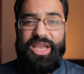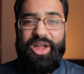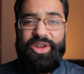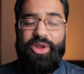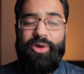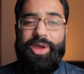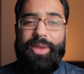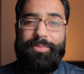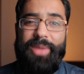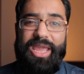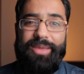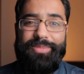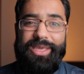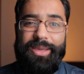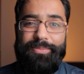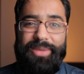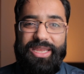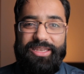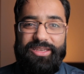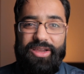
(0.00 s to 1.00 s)
I know it may be a
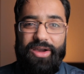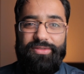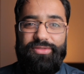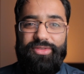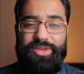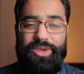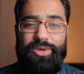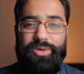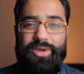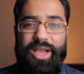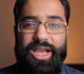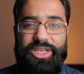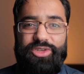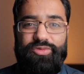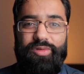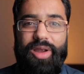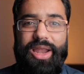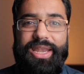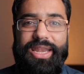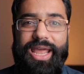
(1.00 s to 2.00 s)
bit tough for you guys
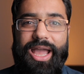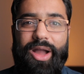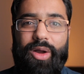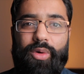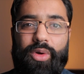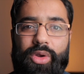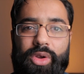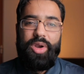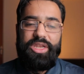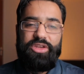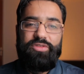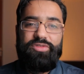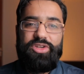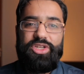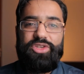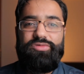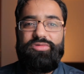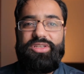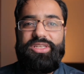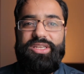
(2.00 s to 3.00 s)
right now when you've
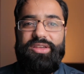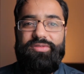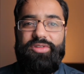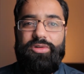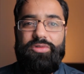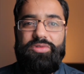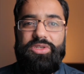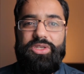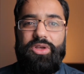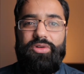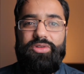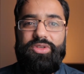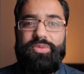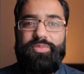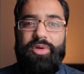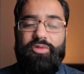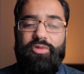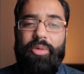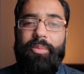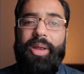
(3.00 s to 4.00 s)
just received your results,
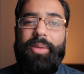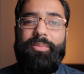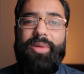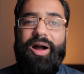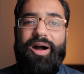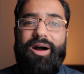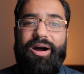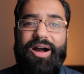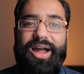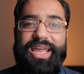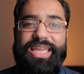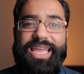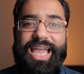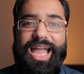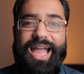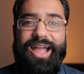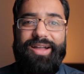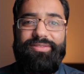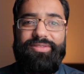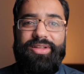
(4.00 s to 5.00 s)
but remember, I
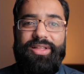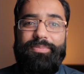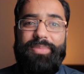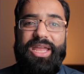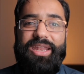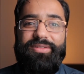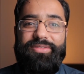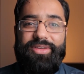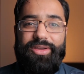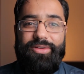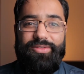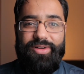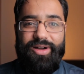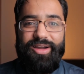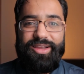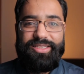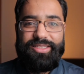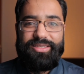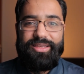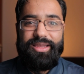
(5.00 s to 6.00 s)
have the benefit of
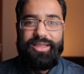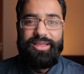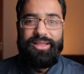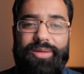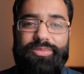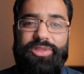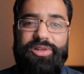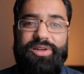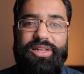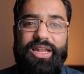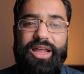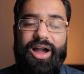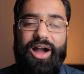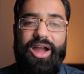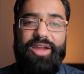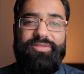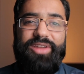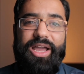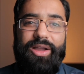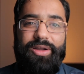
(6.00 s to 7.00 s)
hindsight. Alhamdulillah,
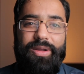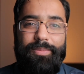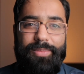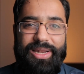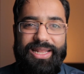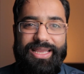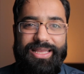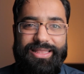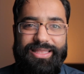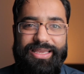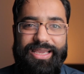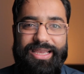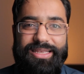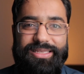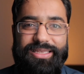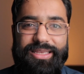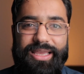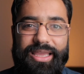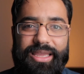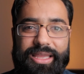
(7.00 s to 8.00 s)
I've now completed the
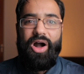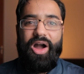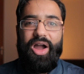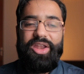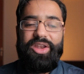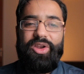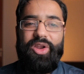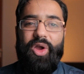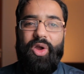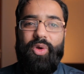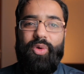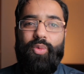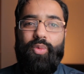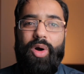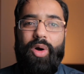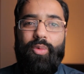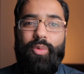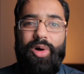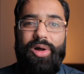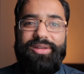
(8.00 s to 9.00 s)
ACA. I know
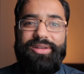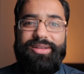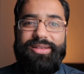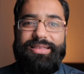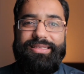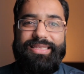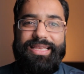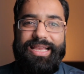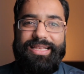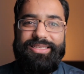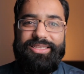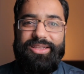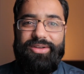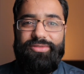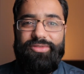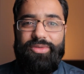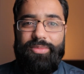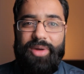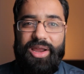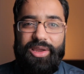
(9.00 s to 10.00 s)
what wonders it has
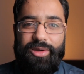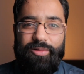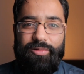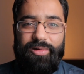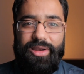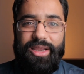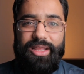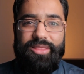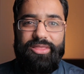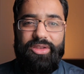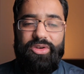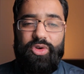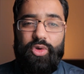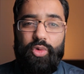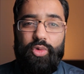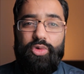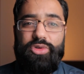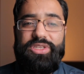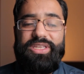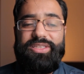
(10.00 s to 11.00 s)
done for my career, the
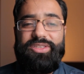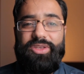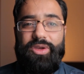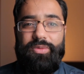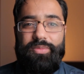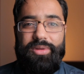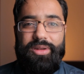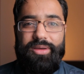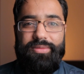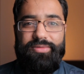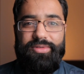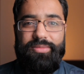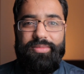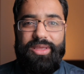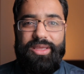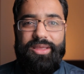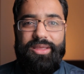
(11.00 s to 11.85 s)
doors it's opened up for me.